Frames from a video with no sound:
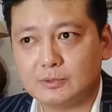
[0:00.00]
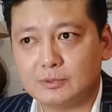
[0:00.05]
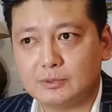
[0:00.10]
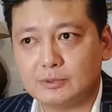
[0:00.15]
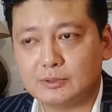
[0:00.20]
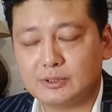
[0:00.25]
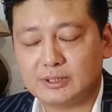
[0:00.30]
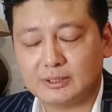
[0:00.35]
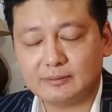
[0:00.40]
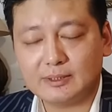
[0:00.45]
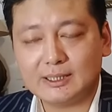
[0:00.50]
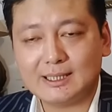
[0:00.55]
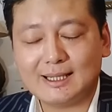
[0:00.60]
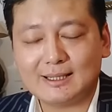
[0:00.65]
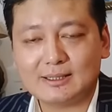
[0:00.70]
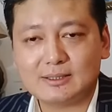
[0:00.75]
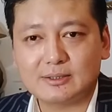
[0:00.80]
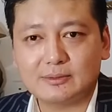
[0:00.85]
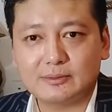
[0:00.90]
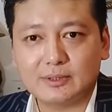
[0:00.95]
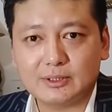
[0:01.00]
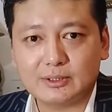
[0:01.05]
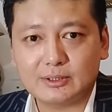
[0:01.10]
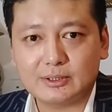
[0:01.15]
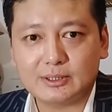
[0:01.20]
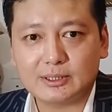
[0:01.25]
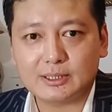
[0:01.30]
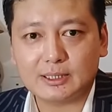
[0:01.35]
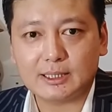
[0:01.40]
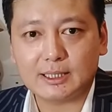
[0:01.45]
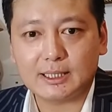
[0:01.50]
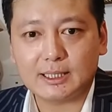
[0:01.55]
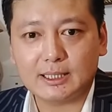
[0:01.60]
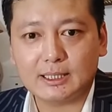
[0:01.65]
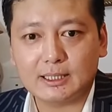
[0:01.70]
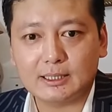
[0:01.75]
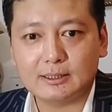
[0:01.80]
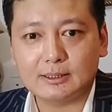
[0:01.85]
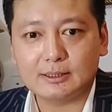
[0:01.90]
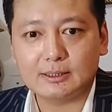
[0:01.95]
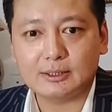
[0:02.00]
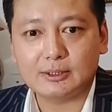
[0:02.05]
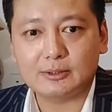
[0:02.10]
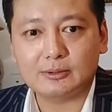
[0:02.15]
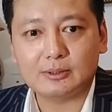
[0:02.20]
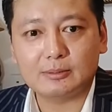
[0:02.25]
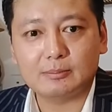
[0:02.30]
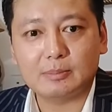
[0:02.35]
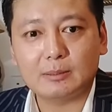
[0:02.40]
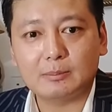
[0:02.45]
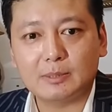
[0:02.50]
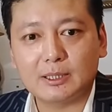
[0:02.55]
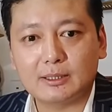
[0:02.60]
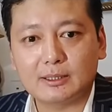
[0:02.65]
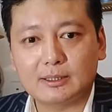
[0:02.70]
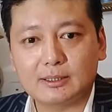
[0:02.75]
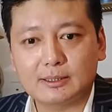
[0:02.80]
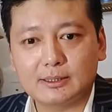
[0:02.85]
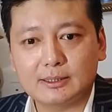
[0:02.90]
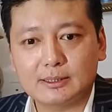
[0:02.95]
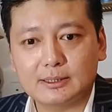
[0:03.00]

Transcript: civil activists and the public,